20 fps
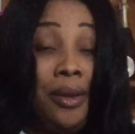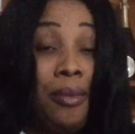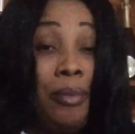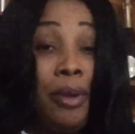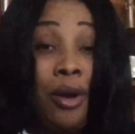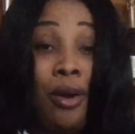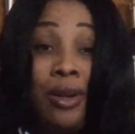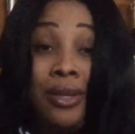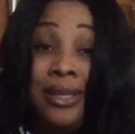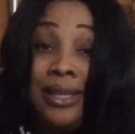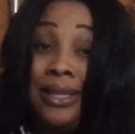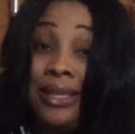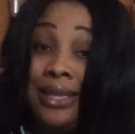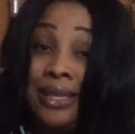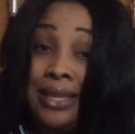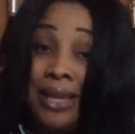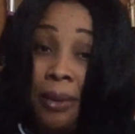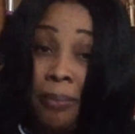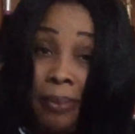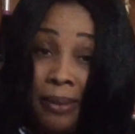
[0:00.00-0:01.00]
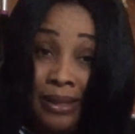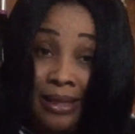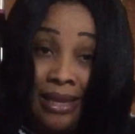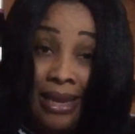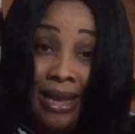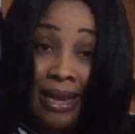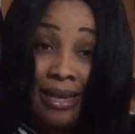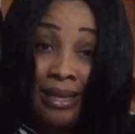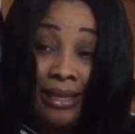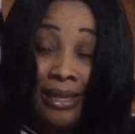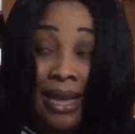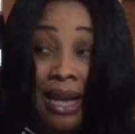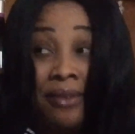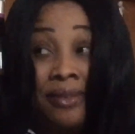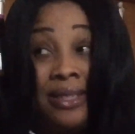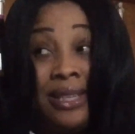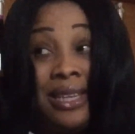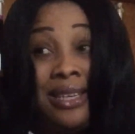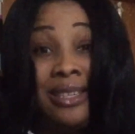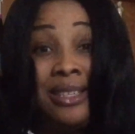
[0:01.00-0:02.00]
because it is their personality. I've
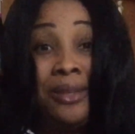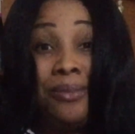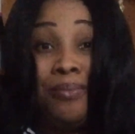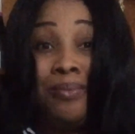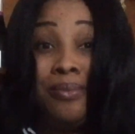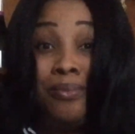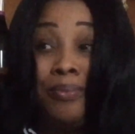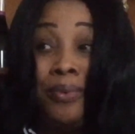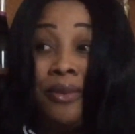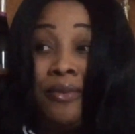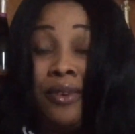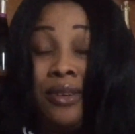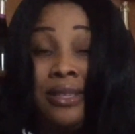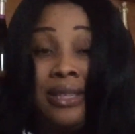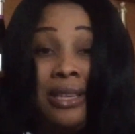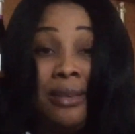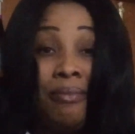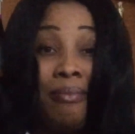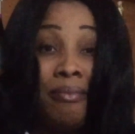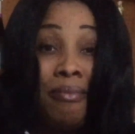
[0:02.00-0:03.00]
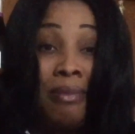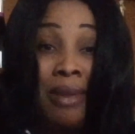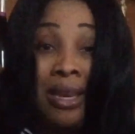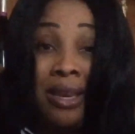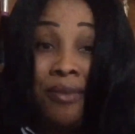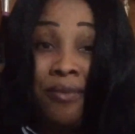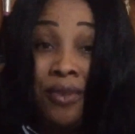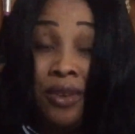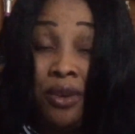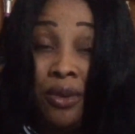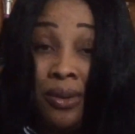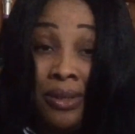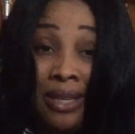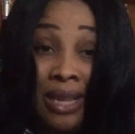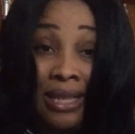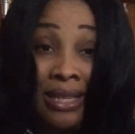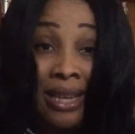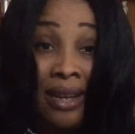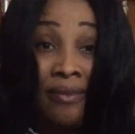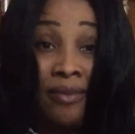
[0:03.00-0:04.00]
said it previously in many videos
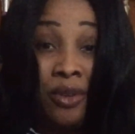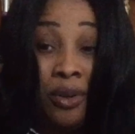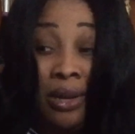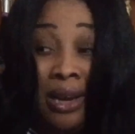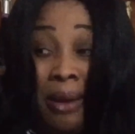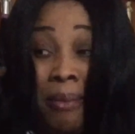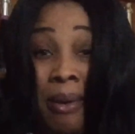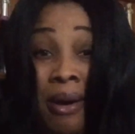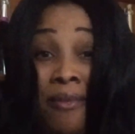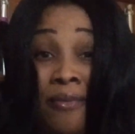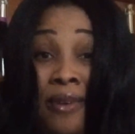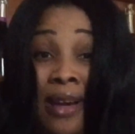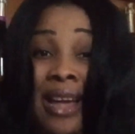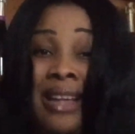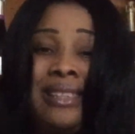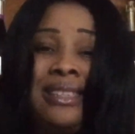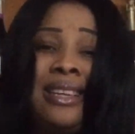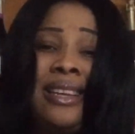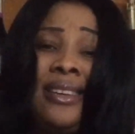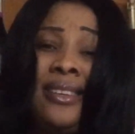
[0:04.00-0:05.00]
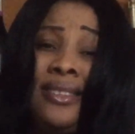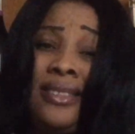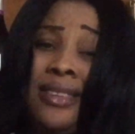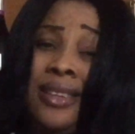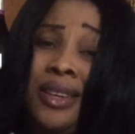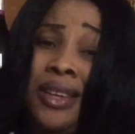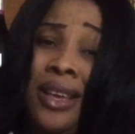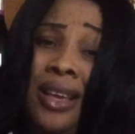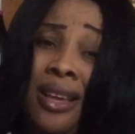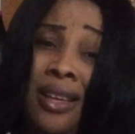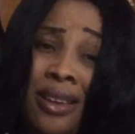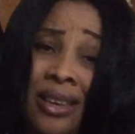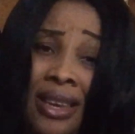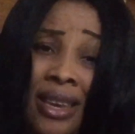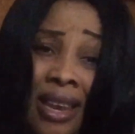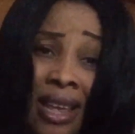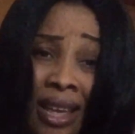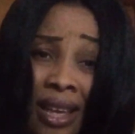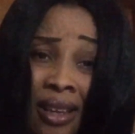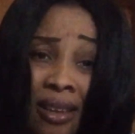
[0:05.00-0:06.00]
that I've done about fire signs.
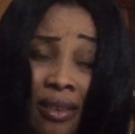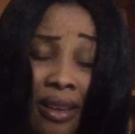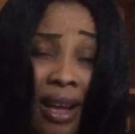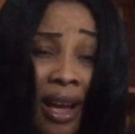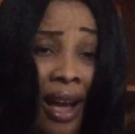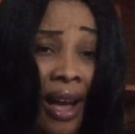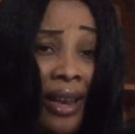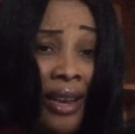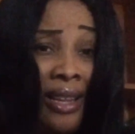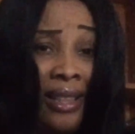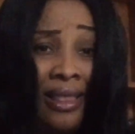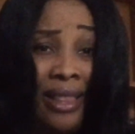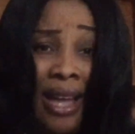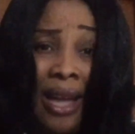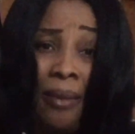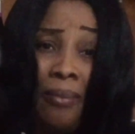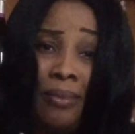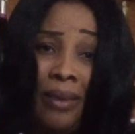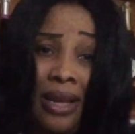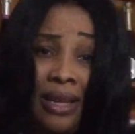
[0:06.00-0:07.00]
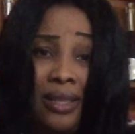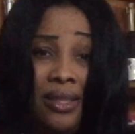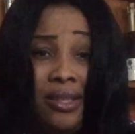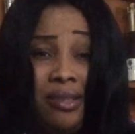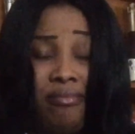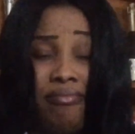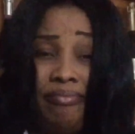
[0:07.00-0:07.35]
They are the type that